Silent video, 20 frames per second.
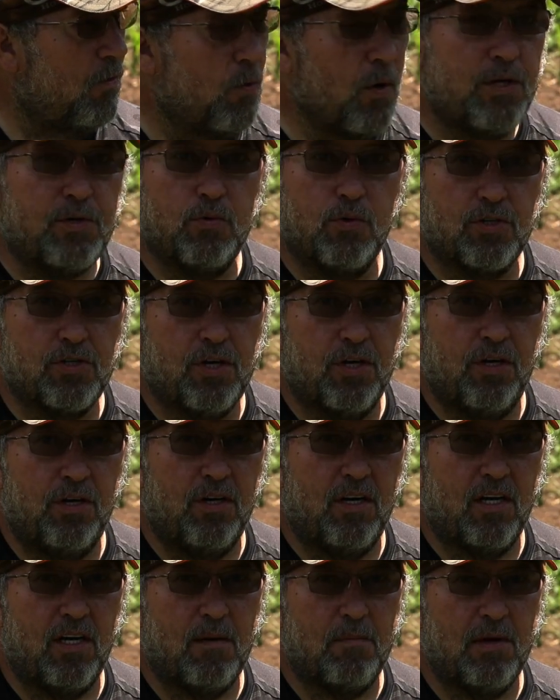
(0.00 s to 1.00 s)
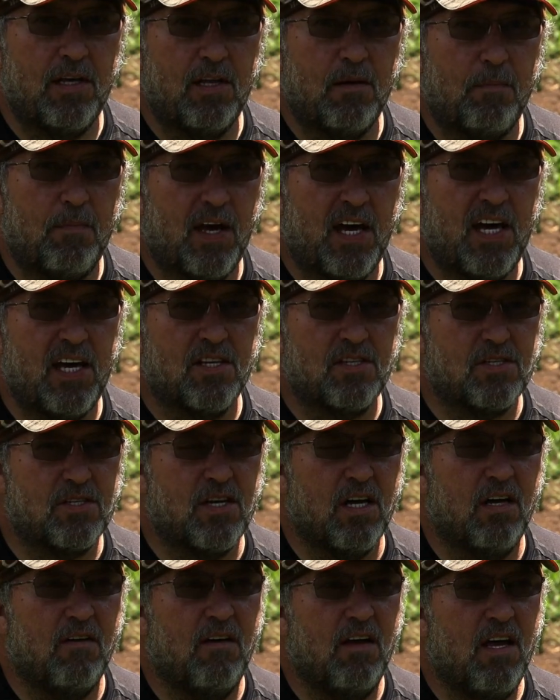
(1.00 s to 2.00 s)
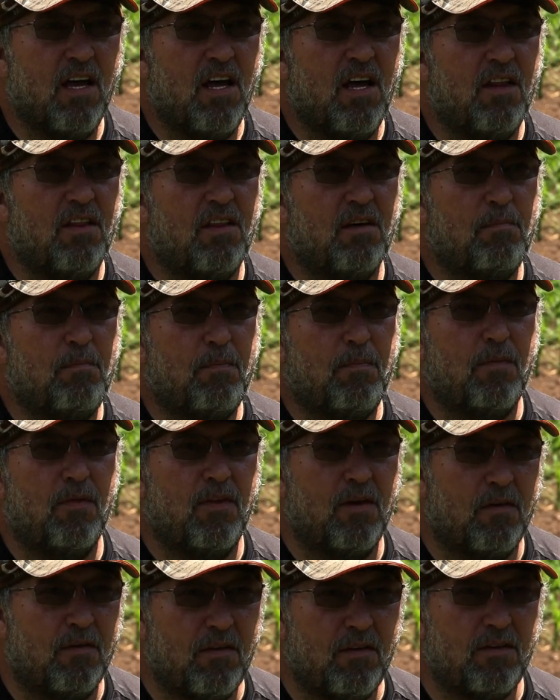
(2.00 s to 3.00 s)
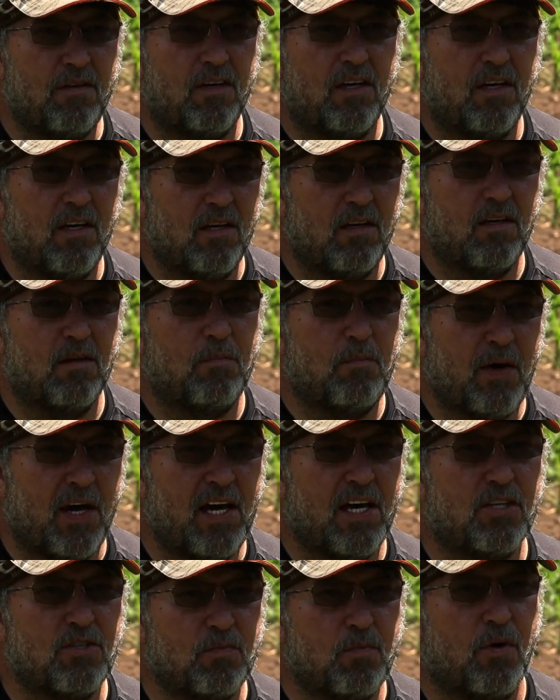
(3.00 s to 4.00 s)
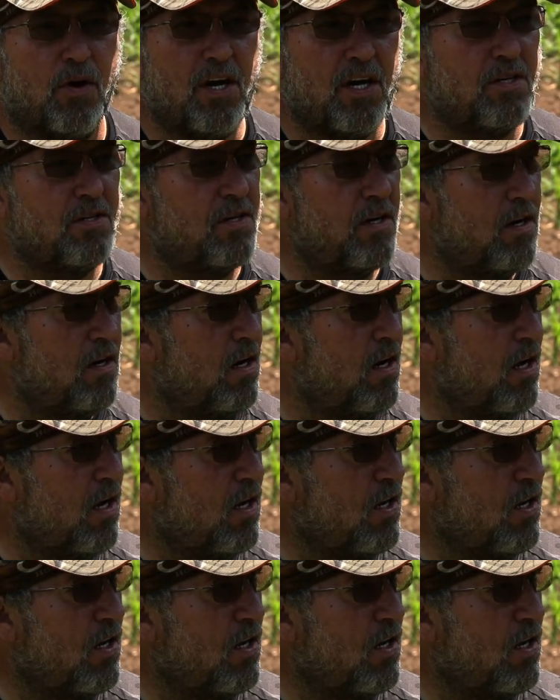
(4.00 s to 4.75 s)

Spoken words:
which was good. I mean, the The pest pressure